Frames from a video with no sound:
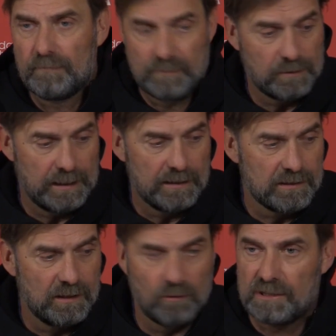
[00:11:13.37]
Today is
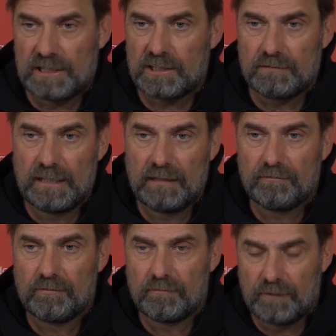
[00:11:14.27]
the only session we have,
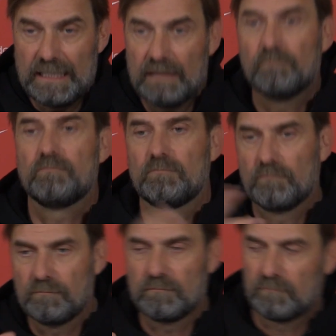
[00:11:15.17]

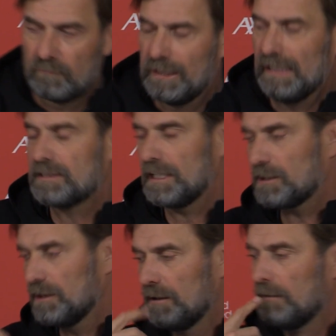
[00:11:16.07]
real
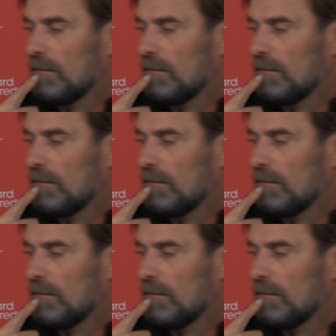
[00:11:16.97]
session.